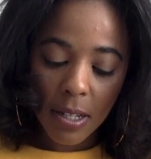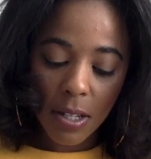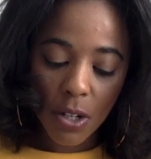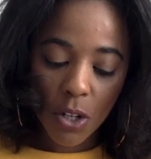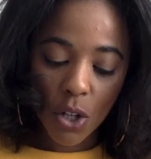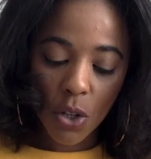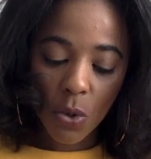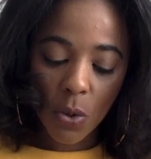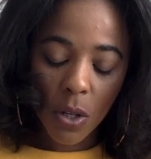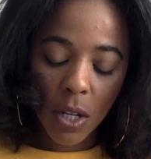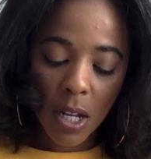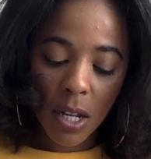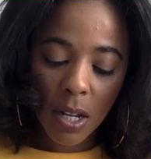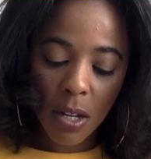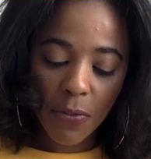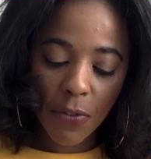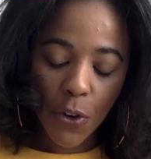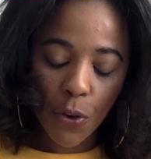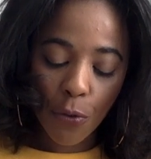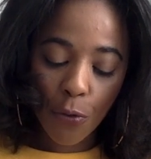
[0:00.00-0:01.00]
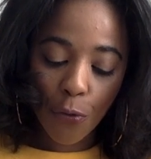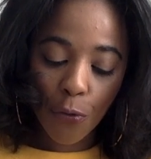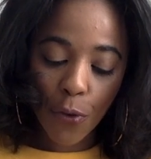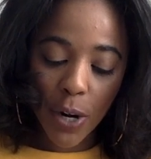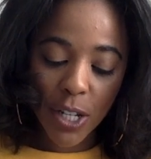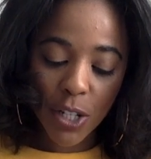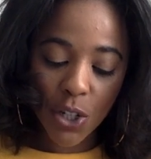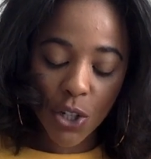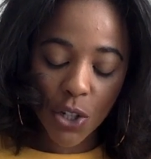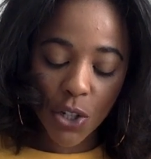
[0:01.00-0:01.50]
New love, new
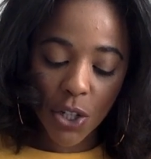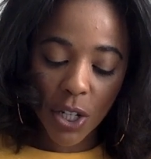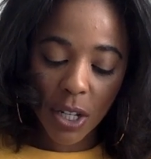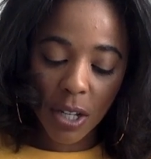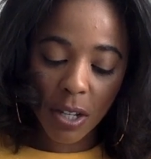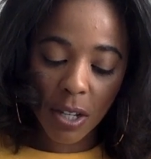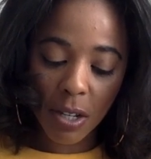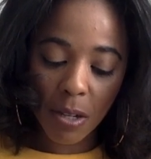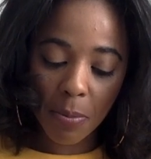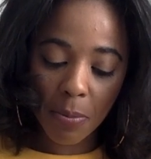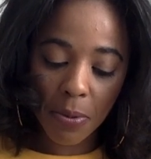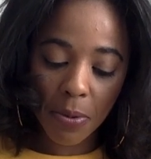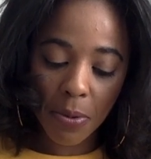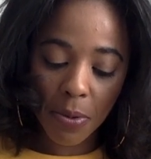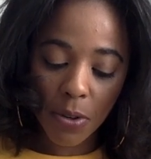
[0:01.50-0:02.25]
friendship,